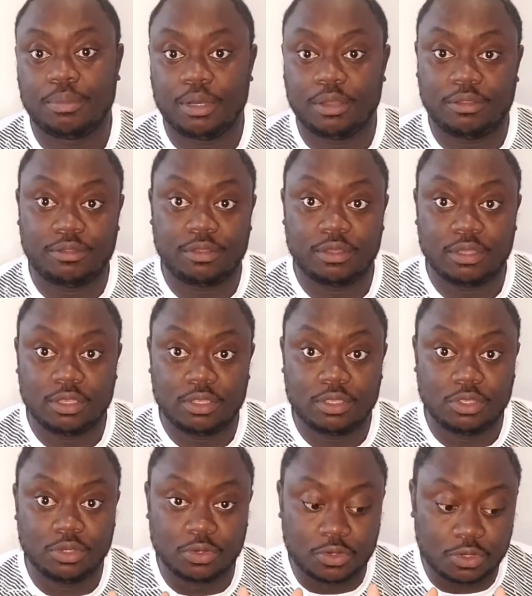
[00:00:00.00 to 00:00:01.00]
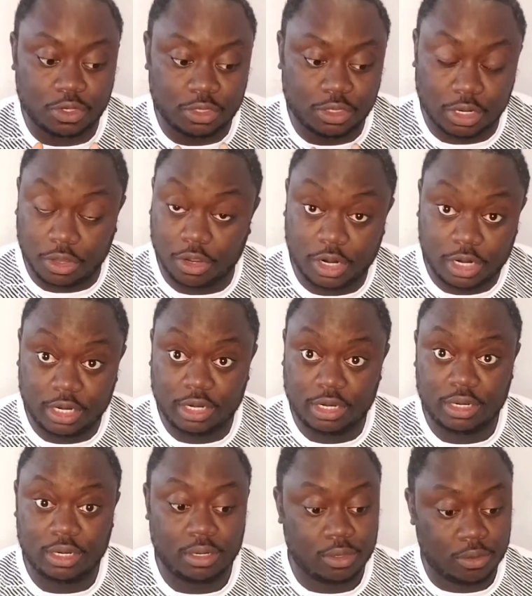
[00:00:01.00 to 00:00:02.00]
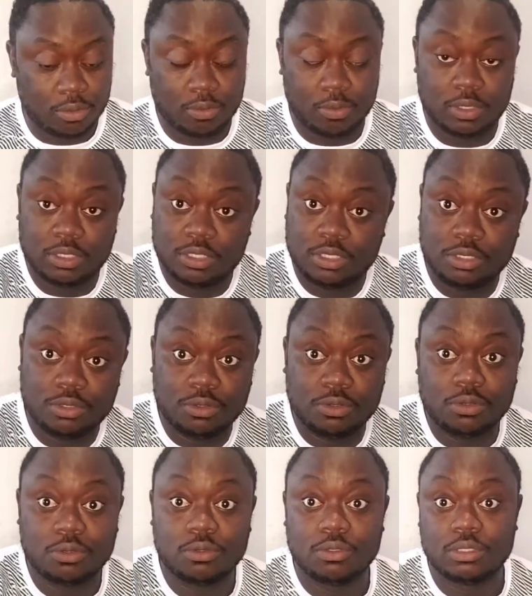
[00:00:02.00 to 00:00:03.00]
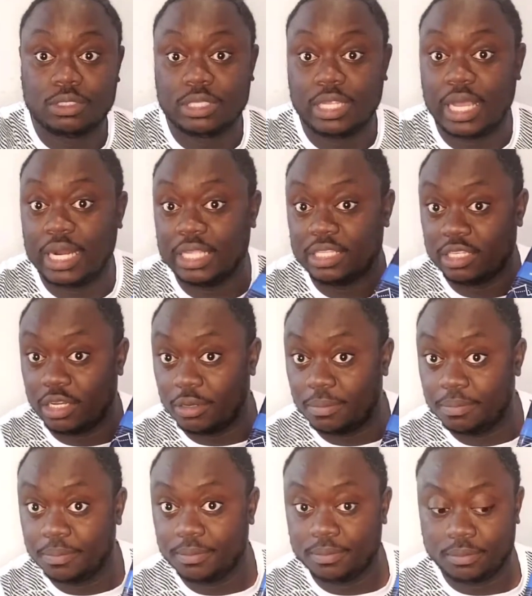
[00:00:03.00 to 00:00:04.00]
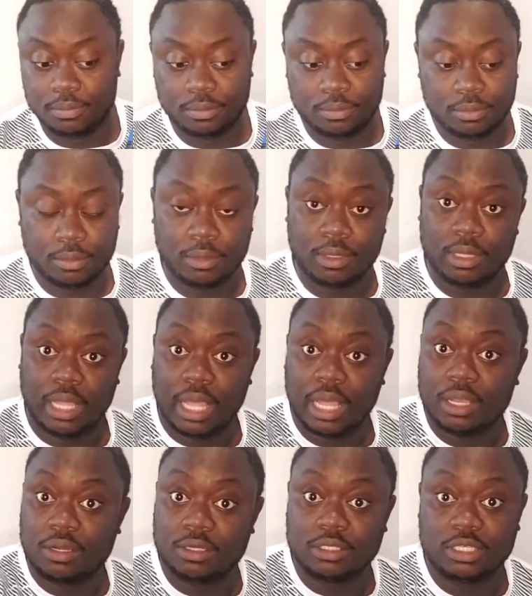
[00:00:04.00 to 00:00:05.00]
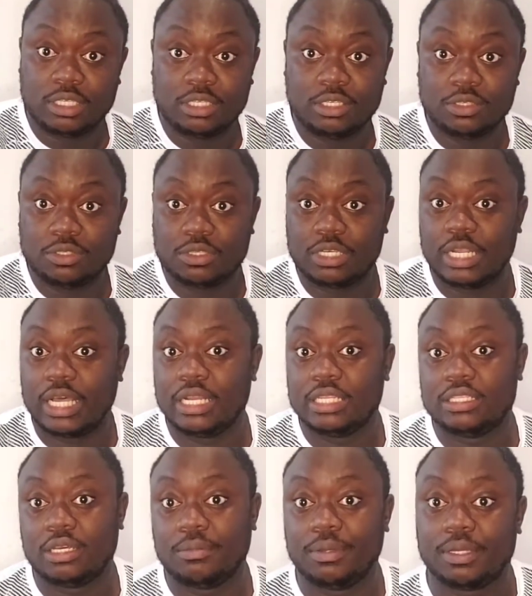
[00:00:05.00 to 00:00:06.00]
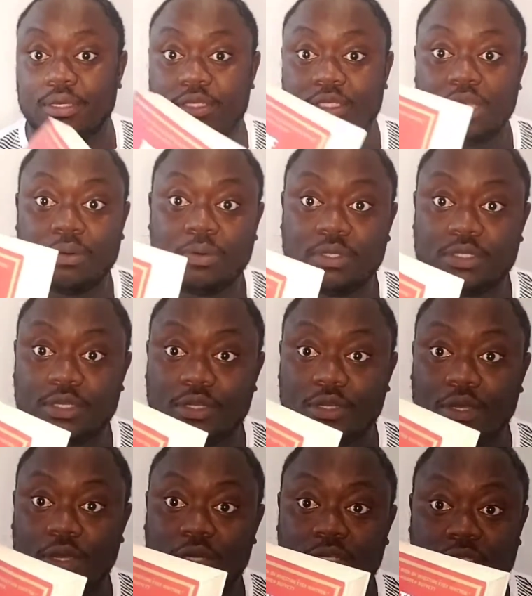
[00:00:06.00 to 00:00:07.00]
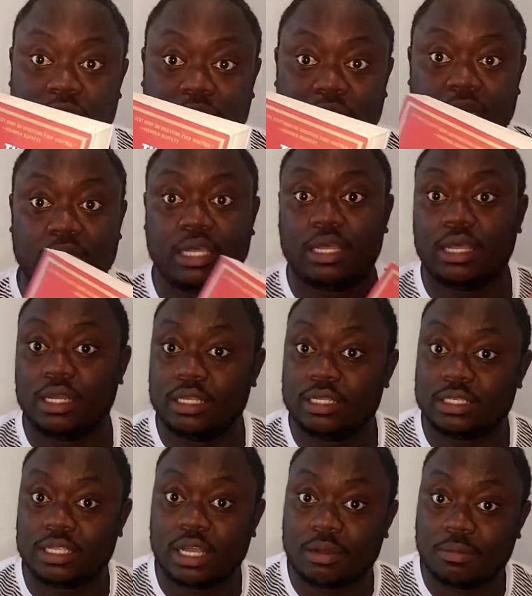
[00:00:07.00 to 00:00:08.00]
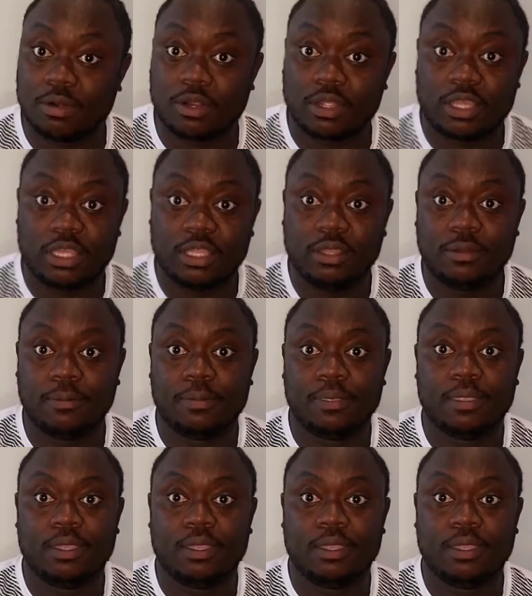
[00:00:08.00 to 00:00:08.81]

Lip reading: But you could learn once you knowledge up. I continue to knowledge up because I want to understand the stock market